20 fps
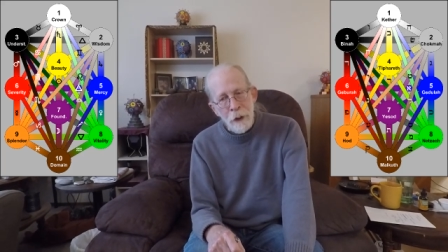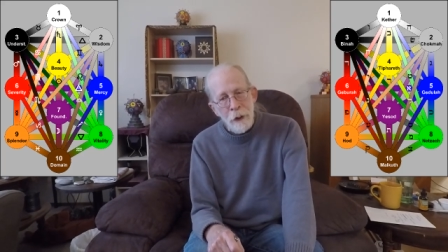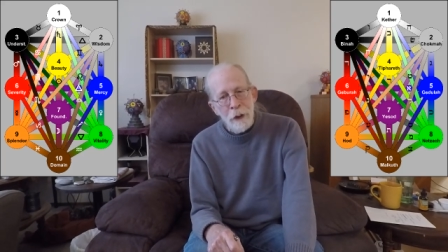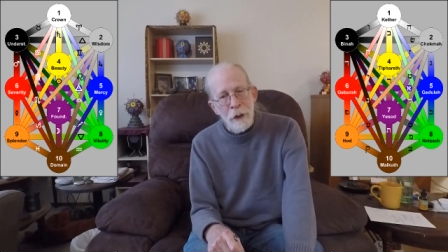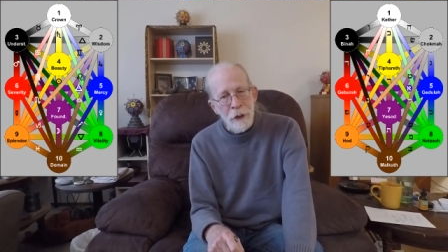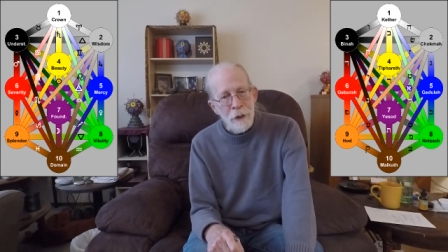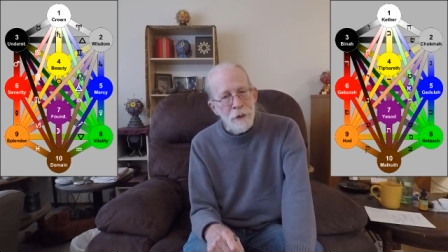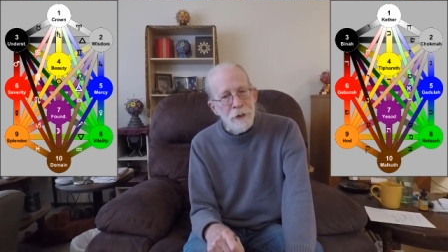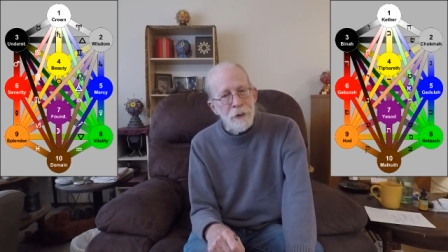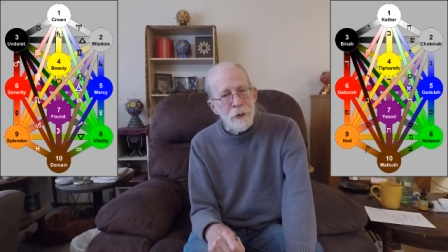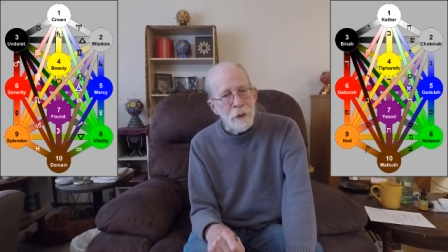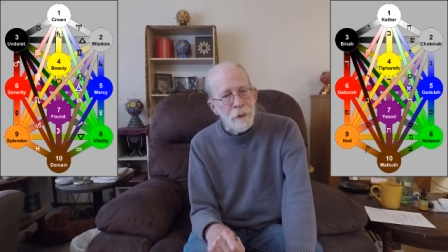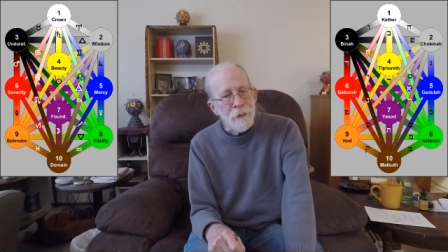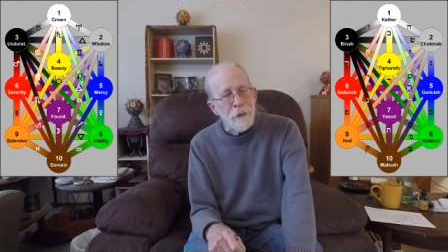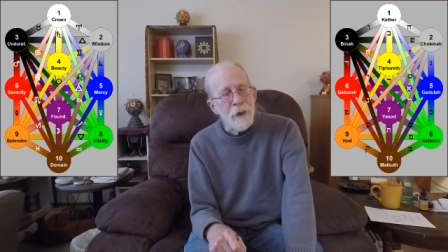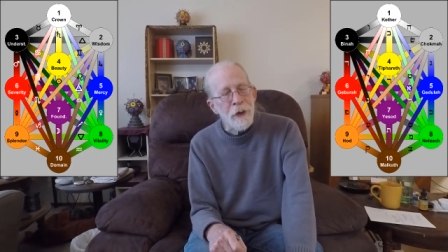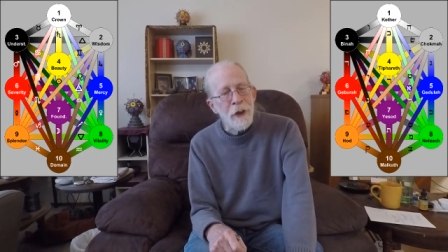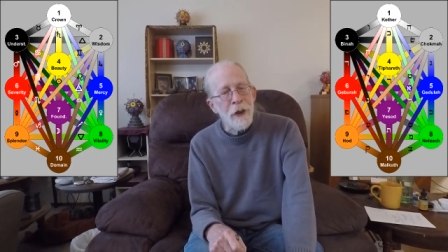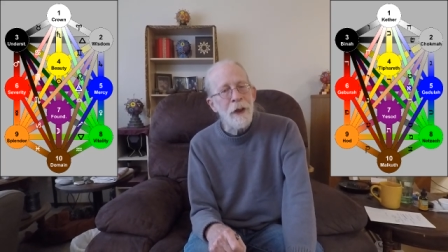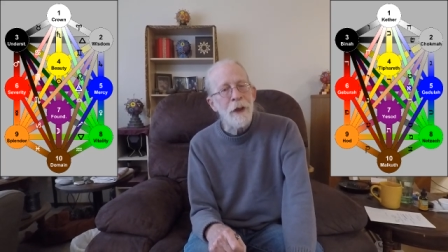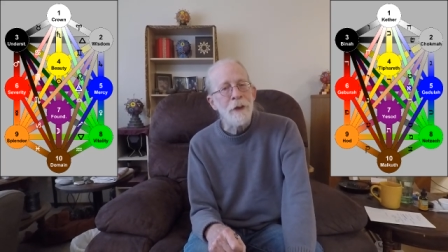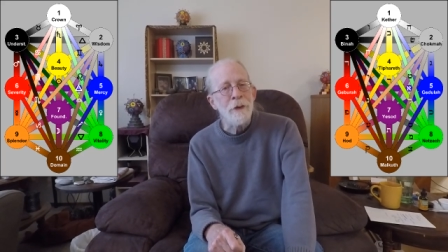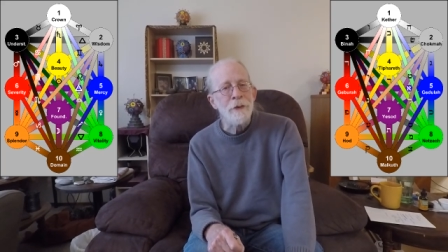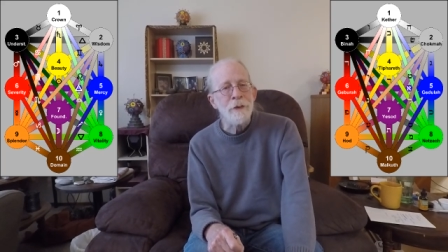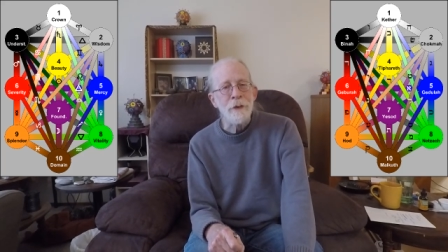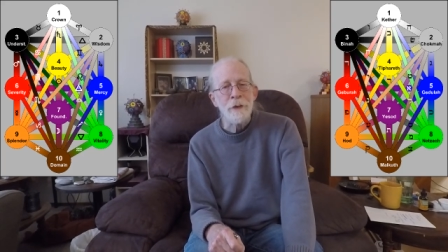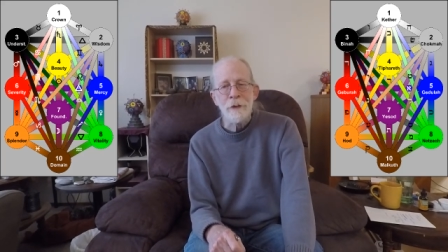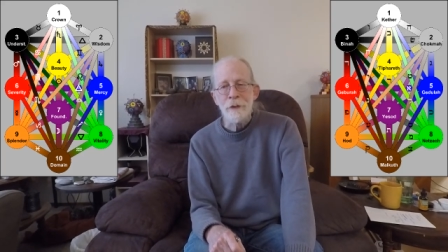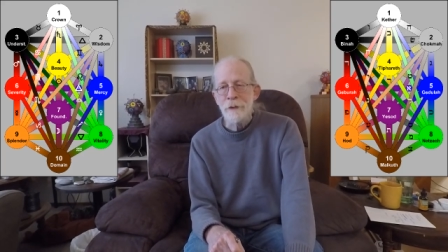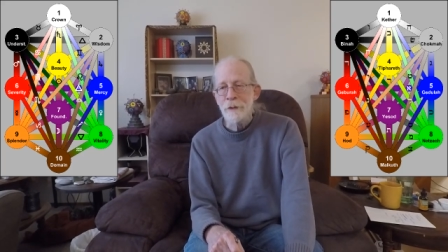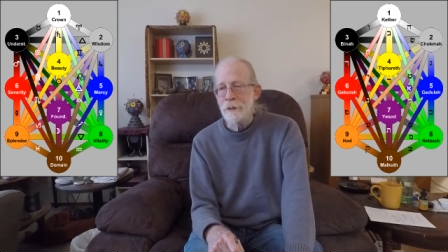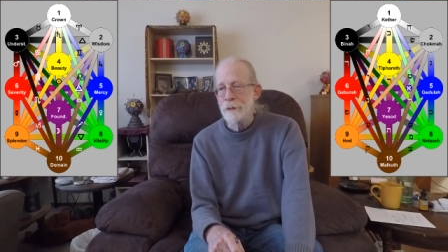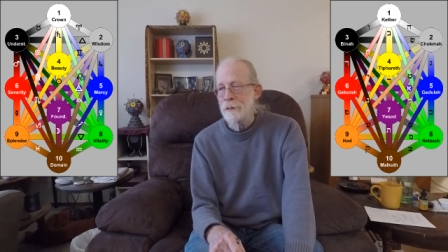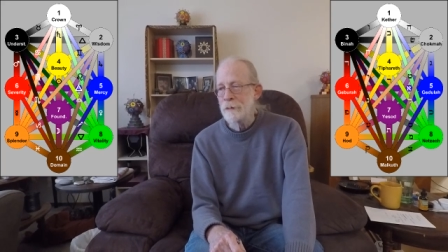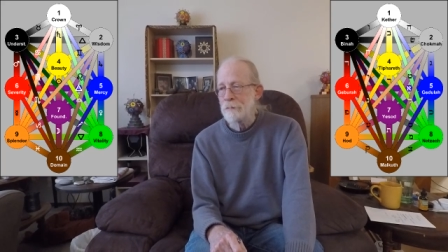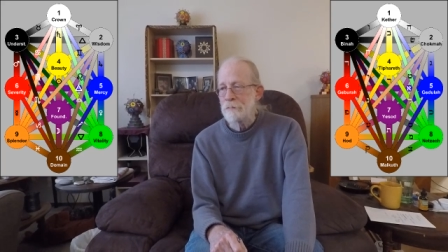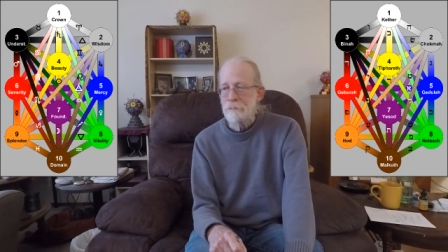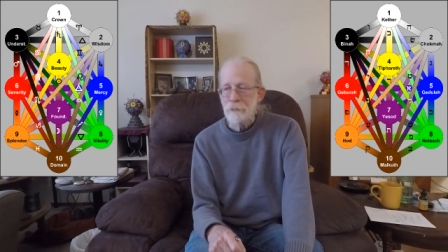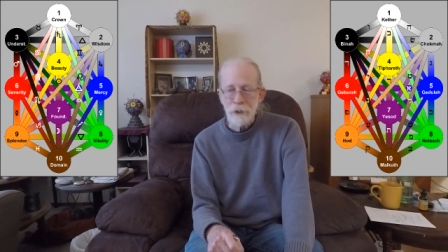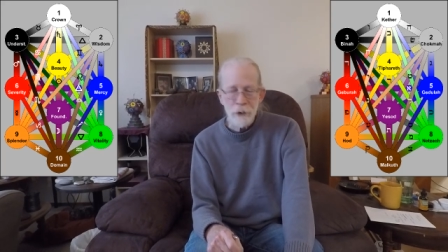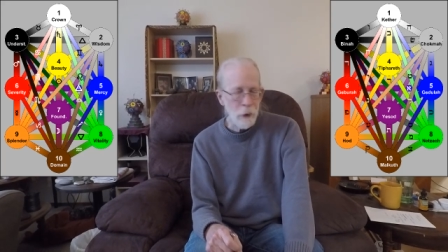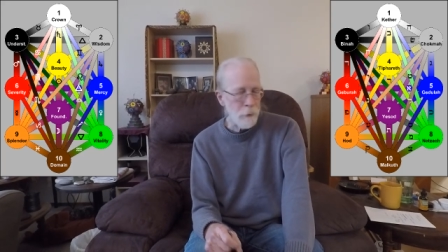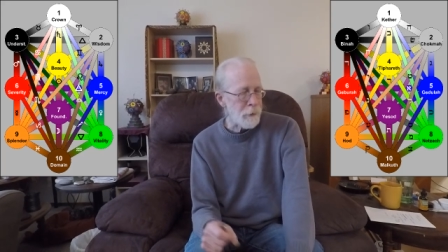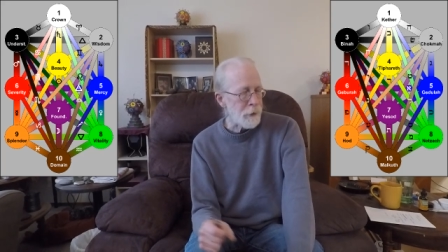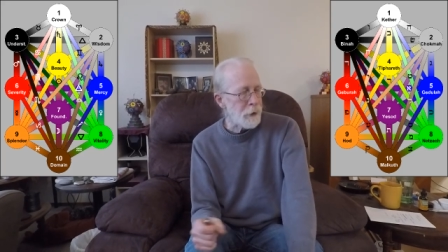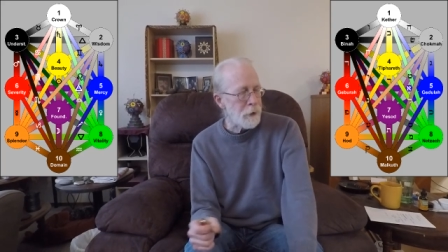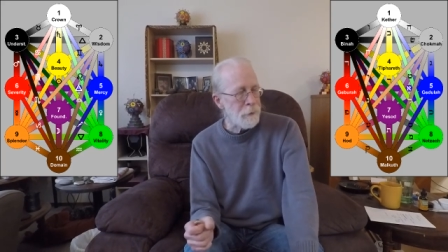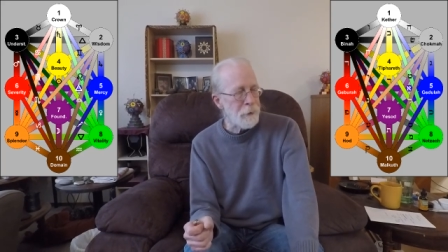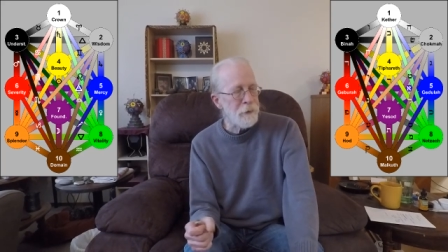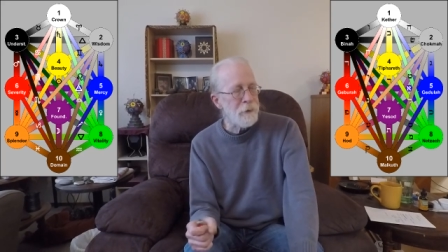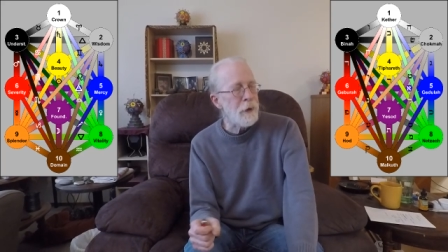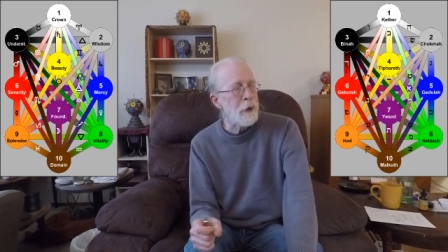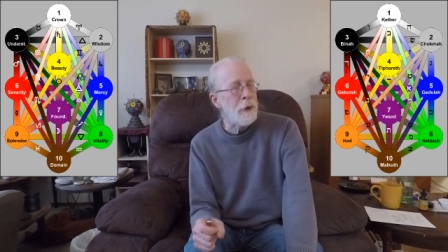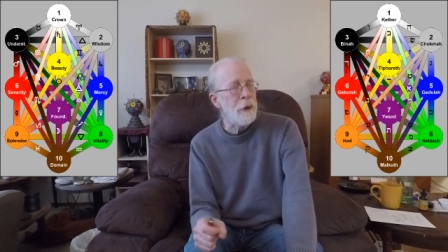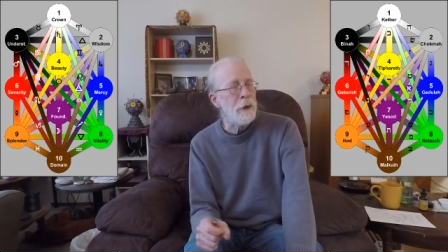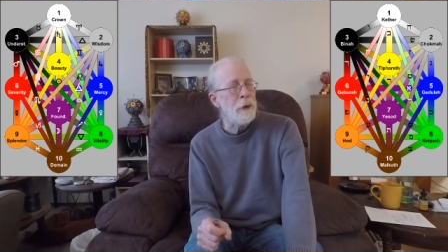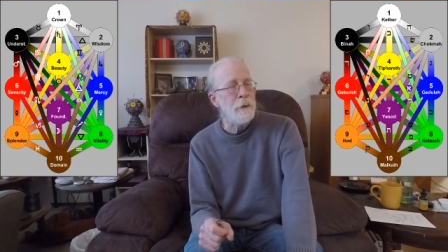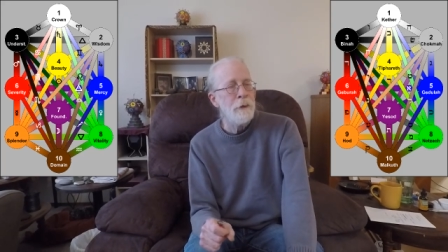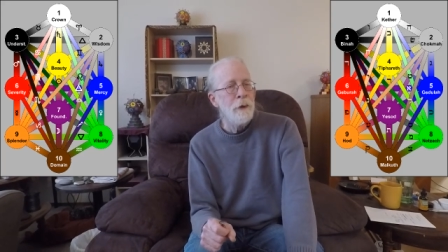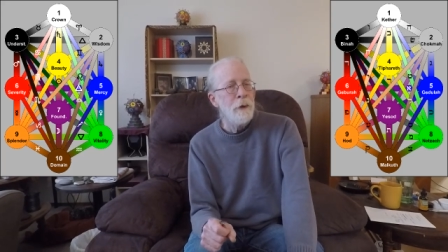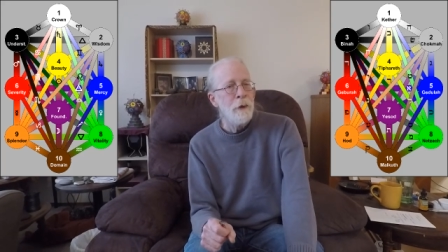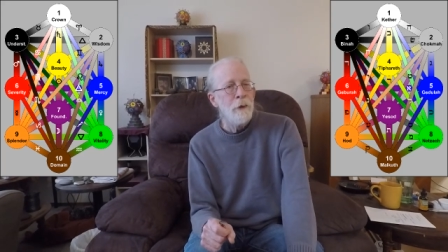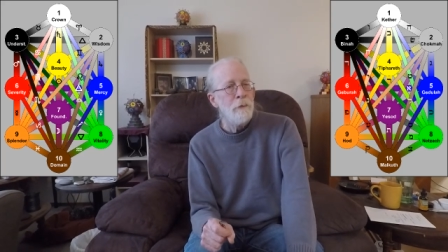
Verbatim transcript: each of the gates because some of them are very